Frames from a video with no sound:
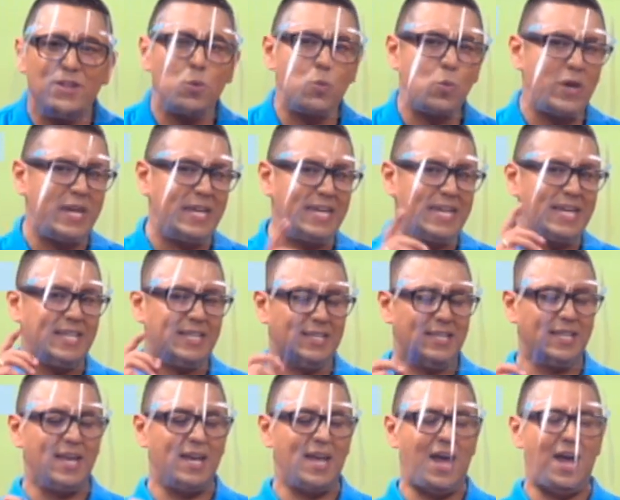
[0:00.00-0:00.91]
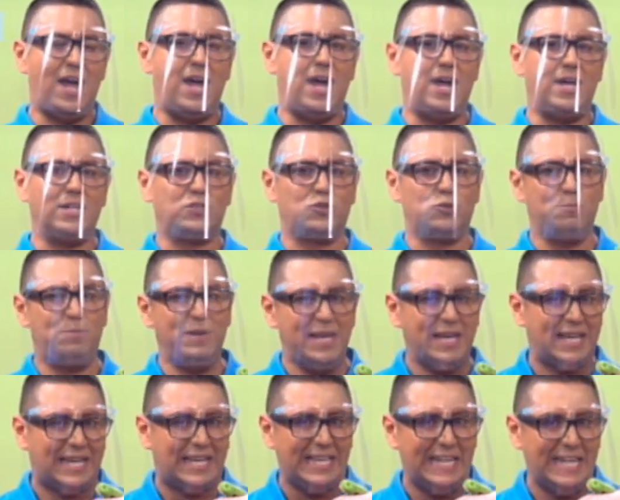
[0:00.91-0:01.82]
we need uh, to be
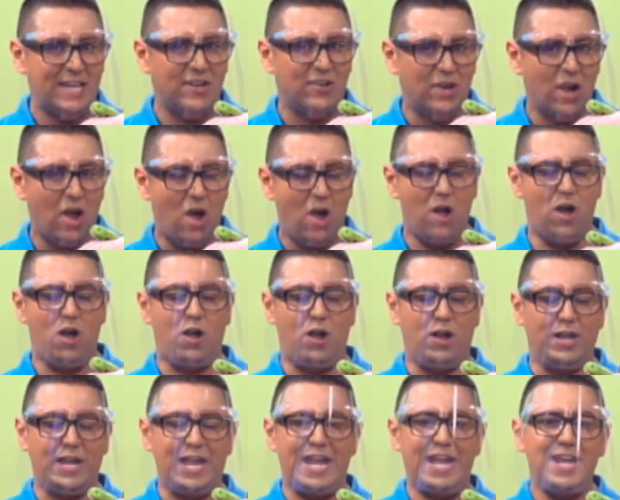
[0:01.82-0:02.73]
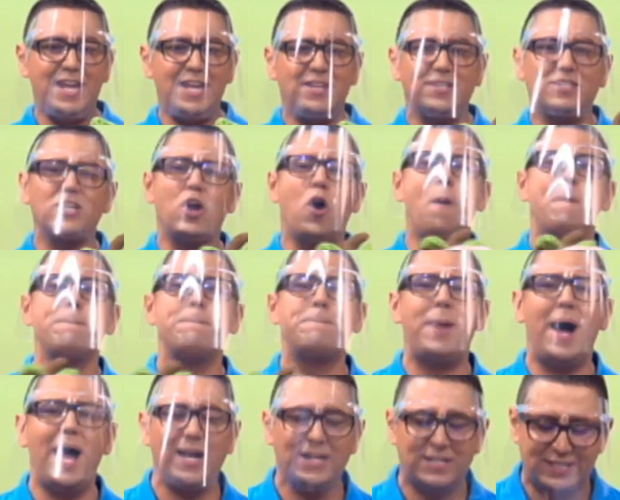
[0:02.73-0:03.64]
clear on is on
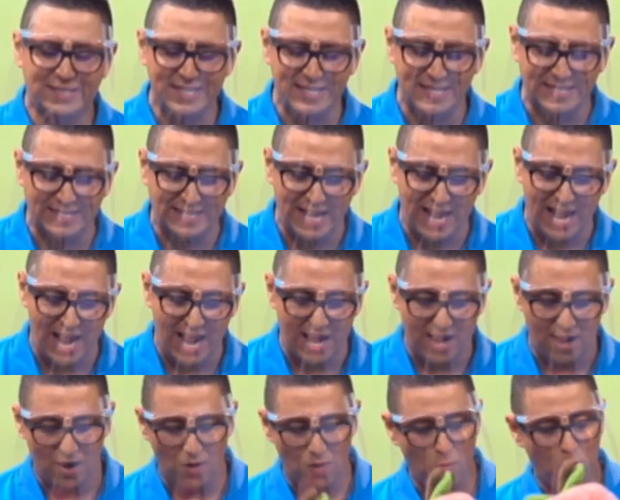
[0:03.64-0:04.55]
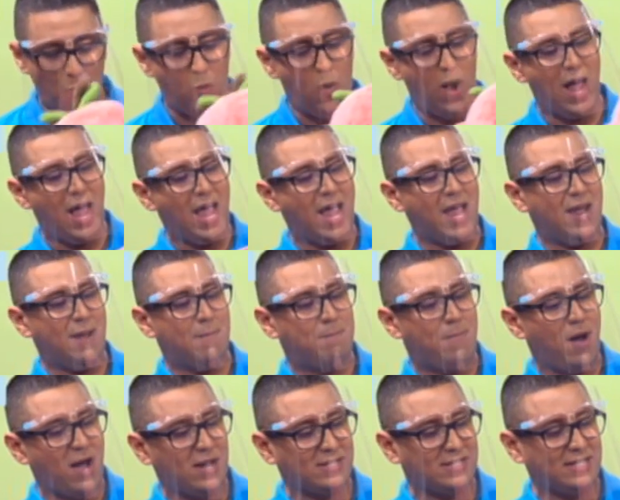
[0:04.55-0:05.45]
Boxing Day. Why?
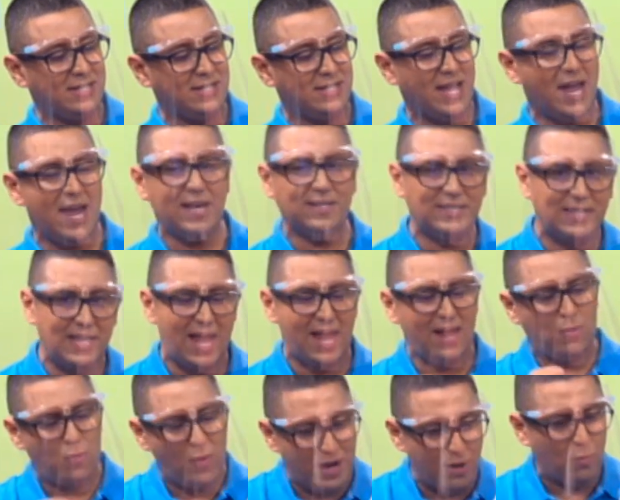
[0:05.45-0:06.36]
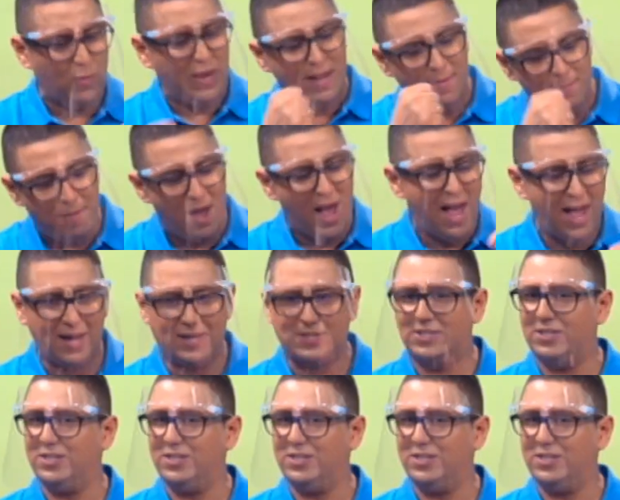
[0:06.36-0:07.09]
Boxing Day is like when we box.